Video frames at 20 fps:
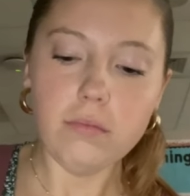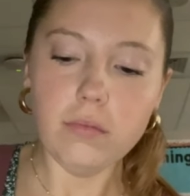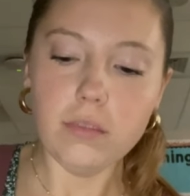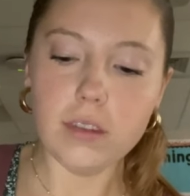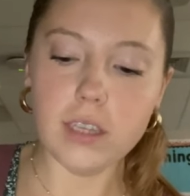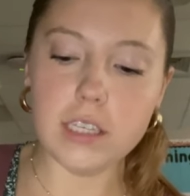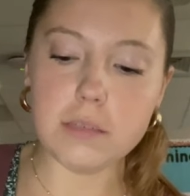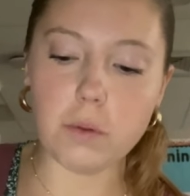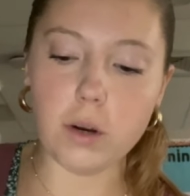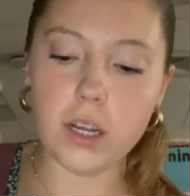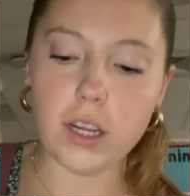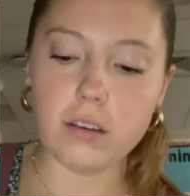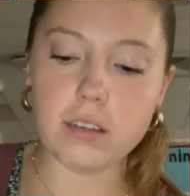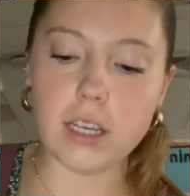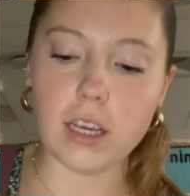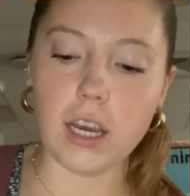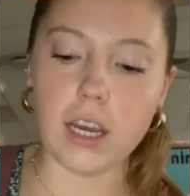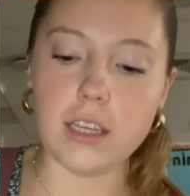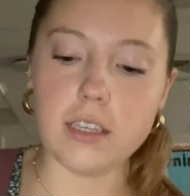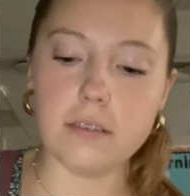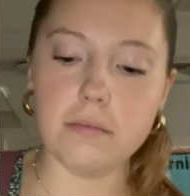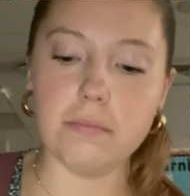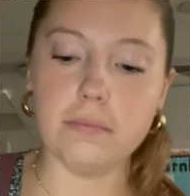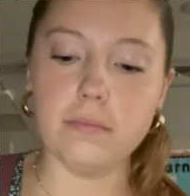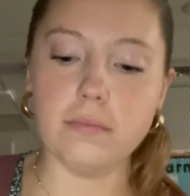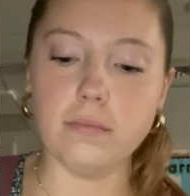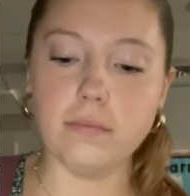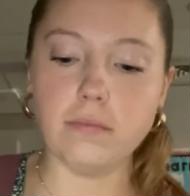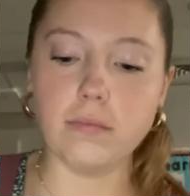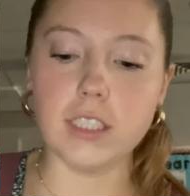this morning I was like, guys,
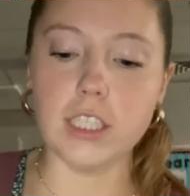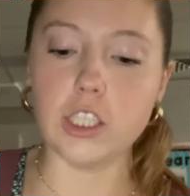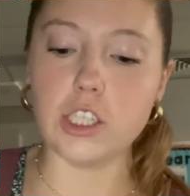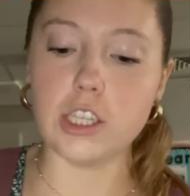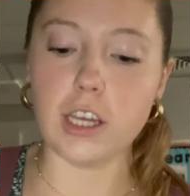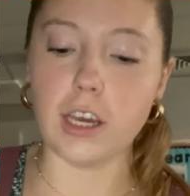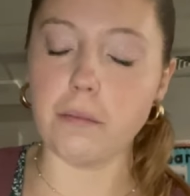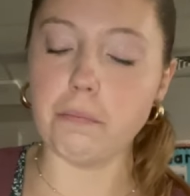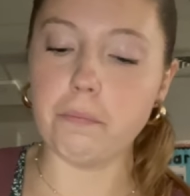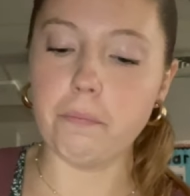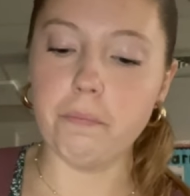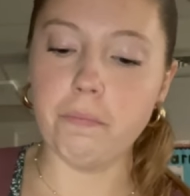here's the thing.